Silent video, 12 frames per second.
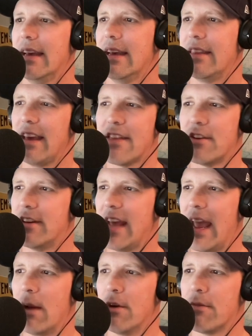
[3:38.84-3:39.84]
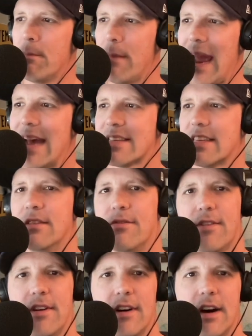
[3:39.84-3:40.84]
the other day with
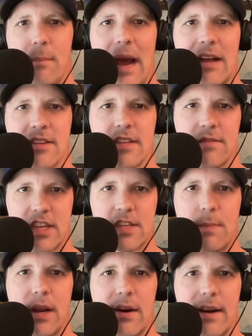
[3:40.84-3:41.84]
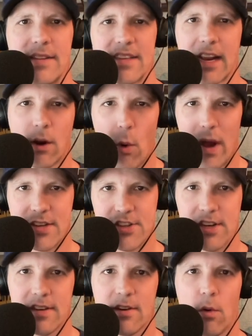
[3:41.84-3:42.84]
massive amounts of experience. I
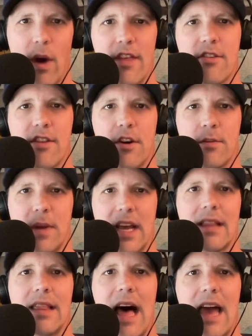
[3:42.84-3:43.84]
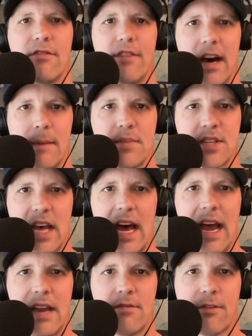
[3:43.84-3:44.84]
questioned whether there'd be a lot of
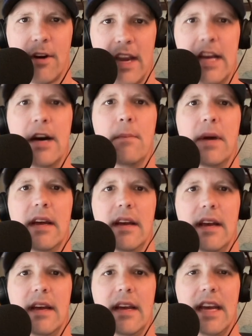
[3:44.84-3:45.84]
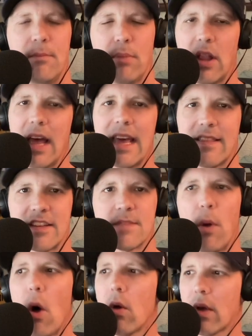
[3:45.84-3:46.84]
upside for him in playing this
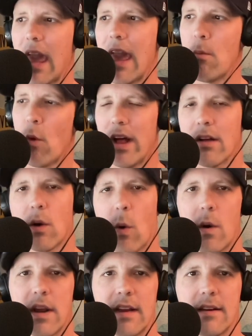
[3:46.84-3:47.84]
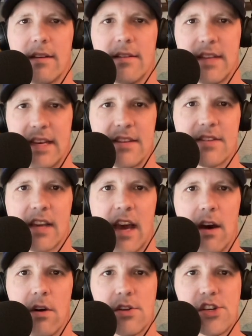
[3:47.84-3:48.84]
bowl game. Well, according to his
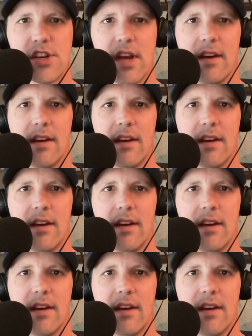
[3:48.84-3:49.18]
coach,